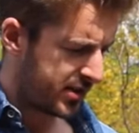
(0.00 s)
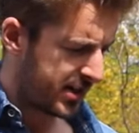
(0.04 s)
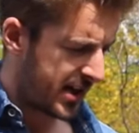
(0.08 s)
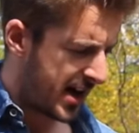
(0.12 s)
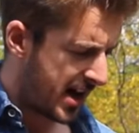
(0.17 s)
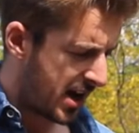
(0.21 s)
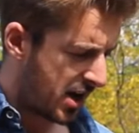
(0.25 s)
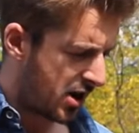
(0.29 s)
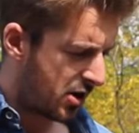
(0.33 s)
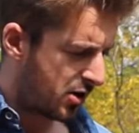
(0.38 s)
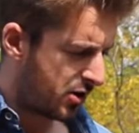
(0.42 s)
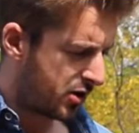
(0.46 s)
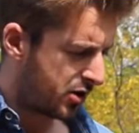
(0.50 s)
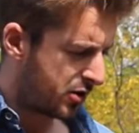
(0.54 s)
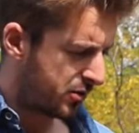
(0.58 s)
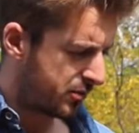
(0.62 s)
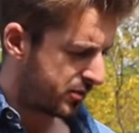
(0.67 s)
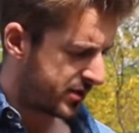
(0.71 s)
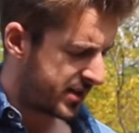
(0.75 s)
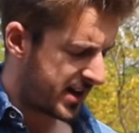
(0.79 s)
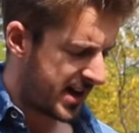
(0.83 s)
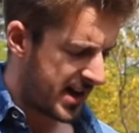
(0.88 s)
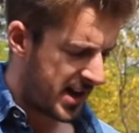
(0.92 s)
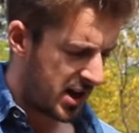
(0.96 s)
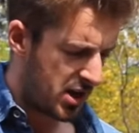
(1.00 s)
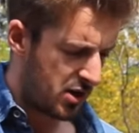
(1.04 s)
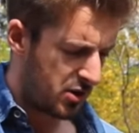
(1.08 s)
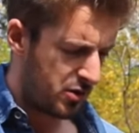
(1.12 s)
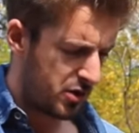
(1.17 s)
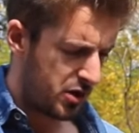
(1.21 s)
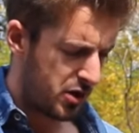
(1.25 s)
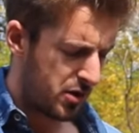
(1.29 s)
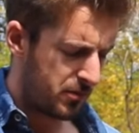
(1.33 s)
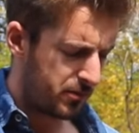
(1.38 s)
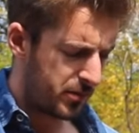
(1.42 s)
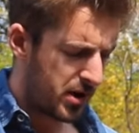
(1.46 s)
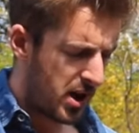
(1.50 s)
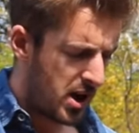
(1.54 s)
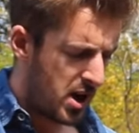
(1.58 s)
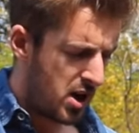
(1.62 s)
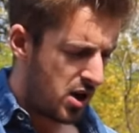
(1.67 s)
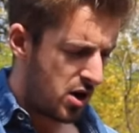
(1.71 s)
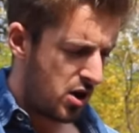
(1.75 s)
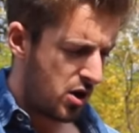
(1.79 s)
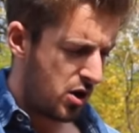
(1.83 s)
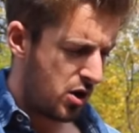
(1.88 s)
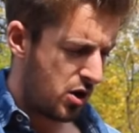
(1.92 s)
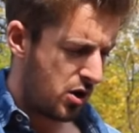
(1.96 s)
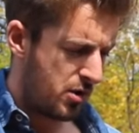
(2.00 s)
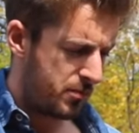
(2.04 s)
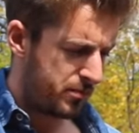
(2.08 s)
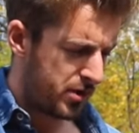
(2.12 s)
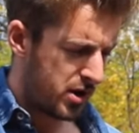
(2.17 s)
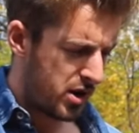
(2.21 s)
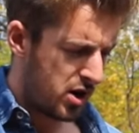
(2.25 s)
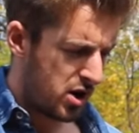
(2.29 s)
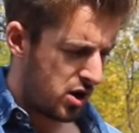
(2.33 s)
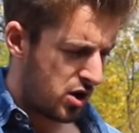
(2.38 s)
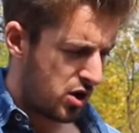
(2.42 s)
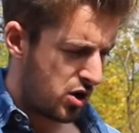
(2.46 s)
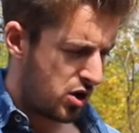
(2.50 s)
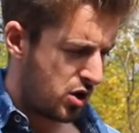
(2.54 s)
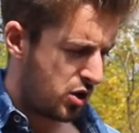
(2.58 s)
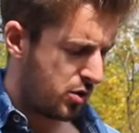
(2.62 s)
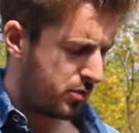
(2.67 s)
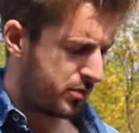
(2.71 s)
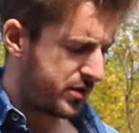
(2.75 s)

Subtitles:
down, up, down, up, up,